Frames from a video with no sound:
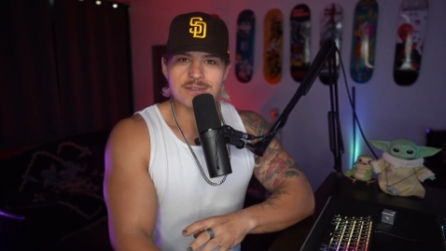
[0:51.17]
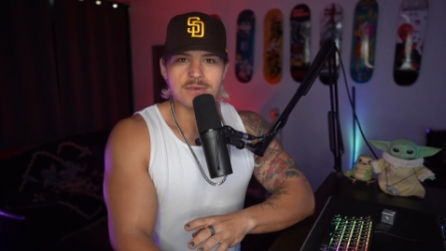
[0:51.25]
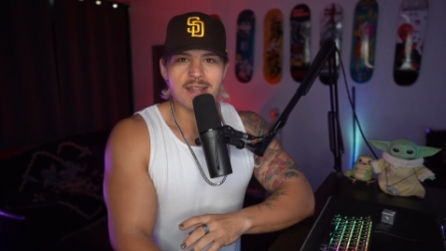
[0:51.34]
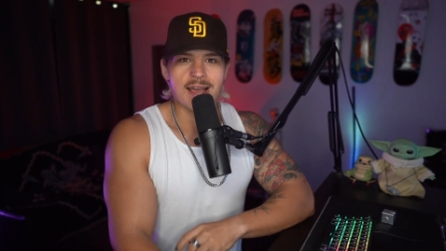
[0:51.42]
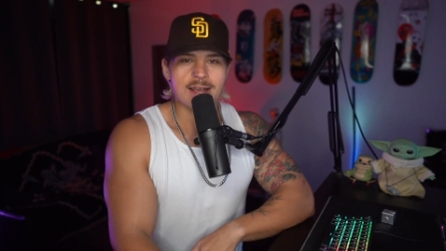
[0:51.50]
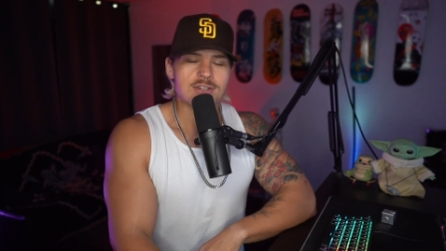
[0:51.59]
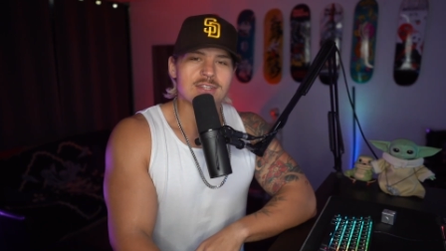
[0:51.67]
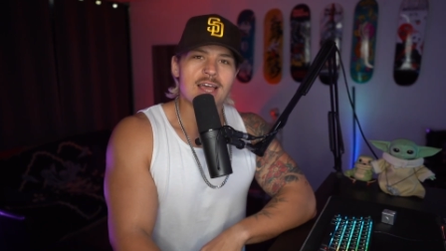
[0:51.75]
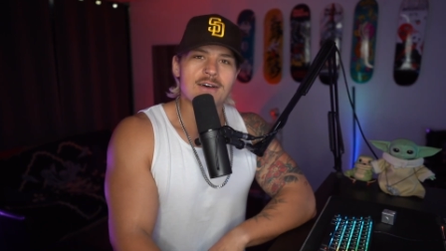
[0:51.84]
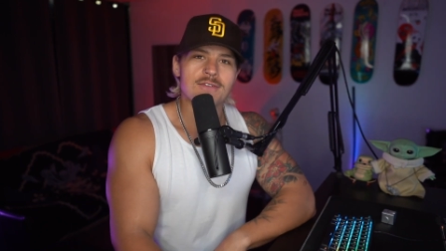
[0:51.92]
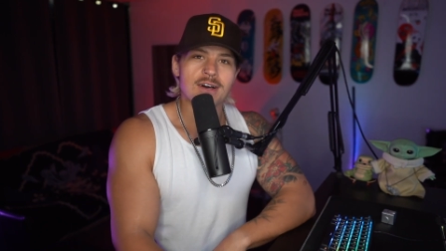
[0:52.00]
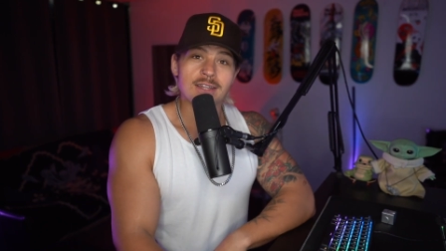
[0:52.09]
and I actually
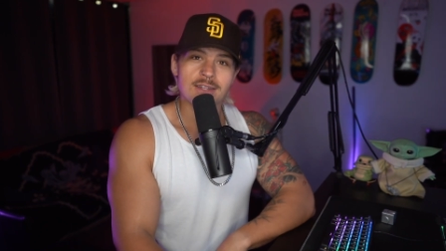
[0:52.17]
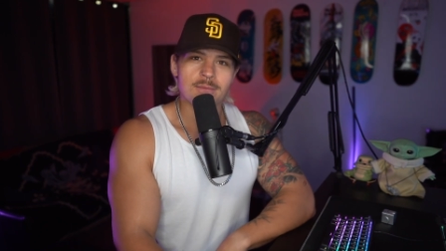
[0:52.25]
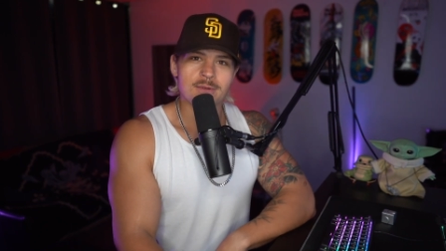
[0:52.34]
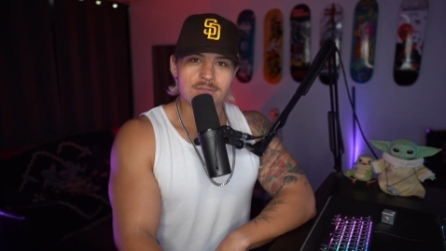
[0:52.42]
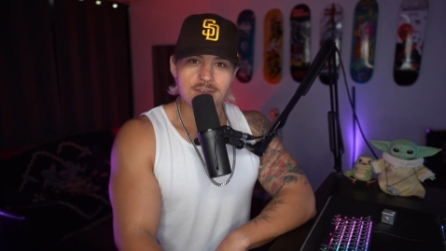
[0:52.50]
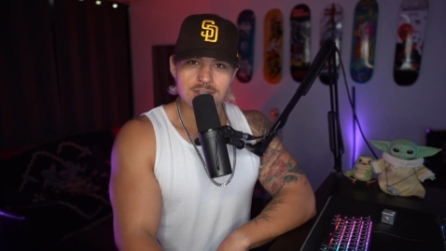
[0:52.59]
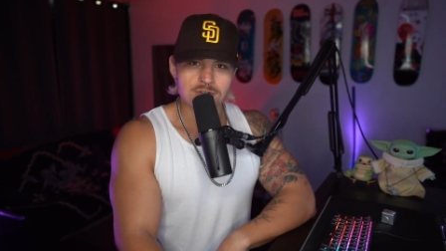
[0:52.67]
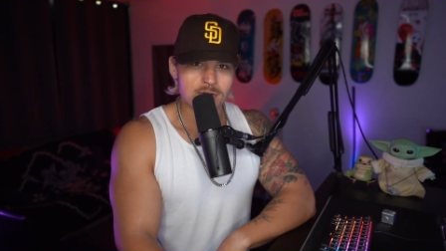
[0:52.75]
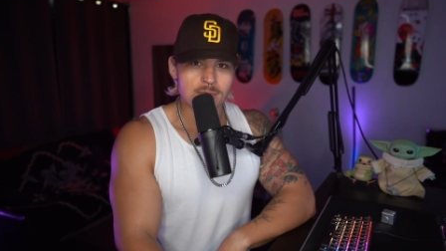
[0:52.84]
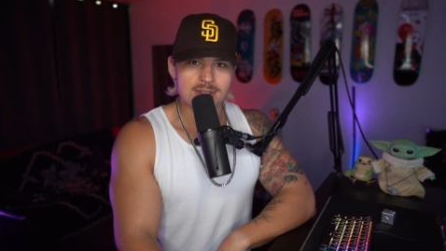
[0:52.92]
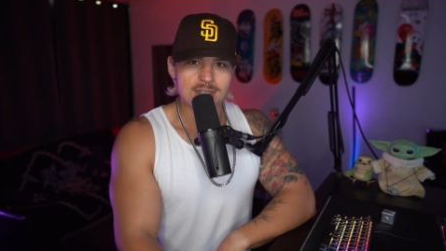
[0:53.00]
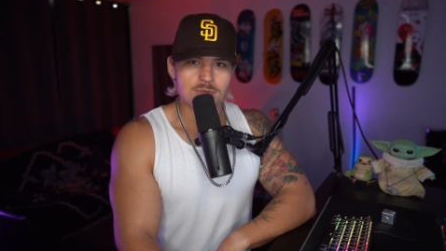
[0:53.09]
have a little bit of history
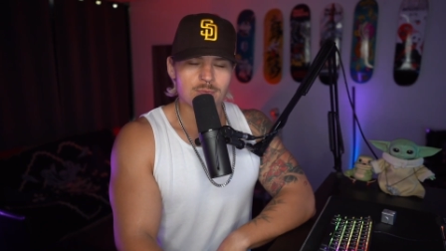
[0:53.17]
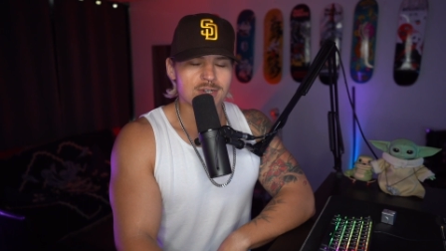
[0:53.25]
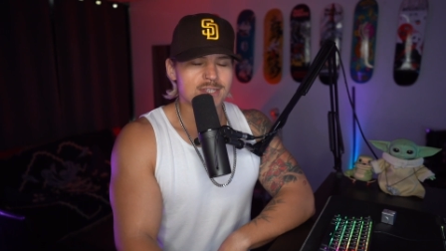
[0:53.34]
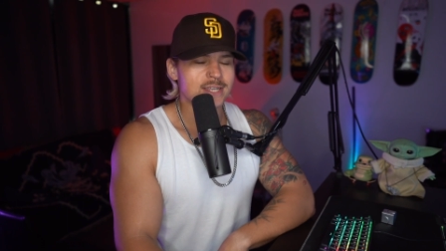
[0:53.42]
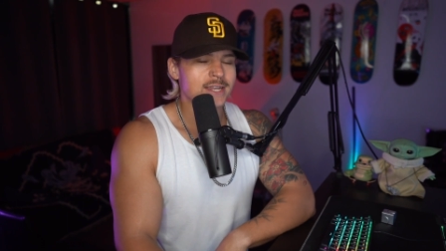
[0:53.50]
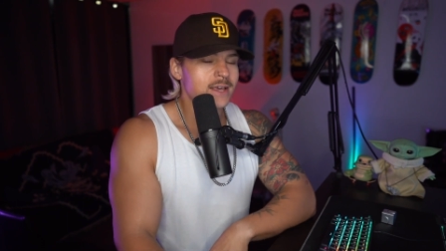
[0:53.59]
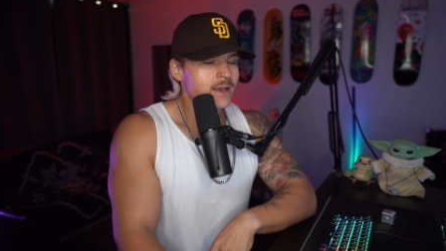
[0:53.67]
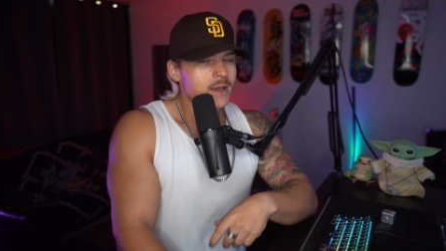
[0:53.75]
with this person,